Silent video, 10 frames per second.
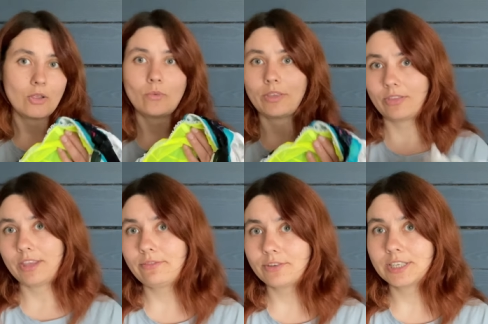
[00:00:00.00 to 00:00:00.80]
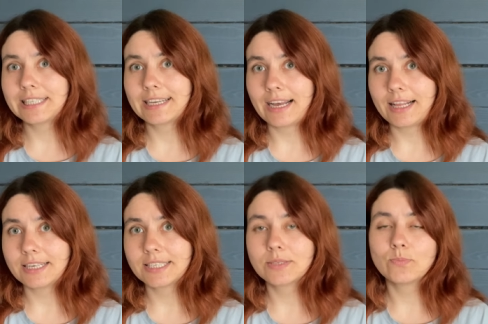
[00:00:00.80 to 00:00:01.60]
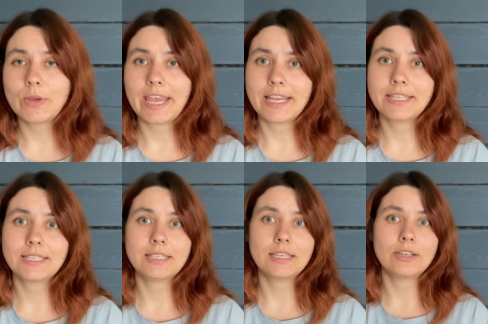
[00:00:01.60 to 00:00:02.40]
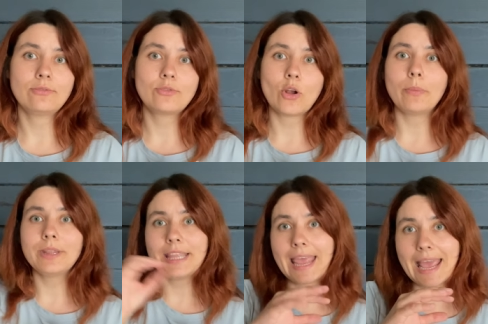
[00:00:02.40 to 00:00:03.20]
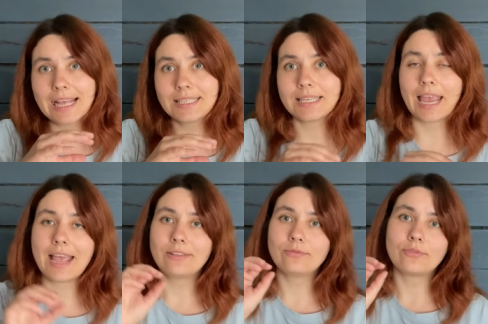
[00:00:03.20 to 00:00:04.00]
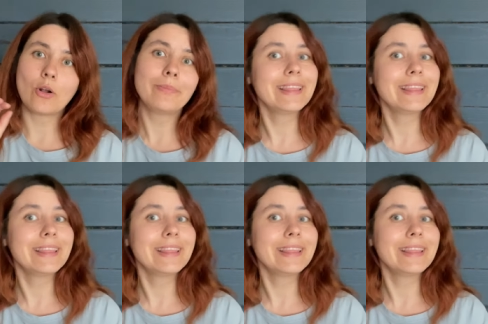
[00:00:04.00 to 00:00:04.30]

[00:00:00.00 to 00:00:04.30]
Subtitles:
With different colors made from net and from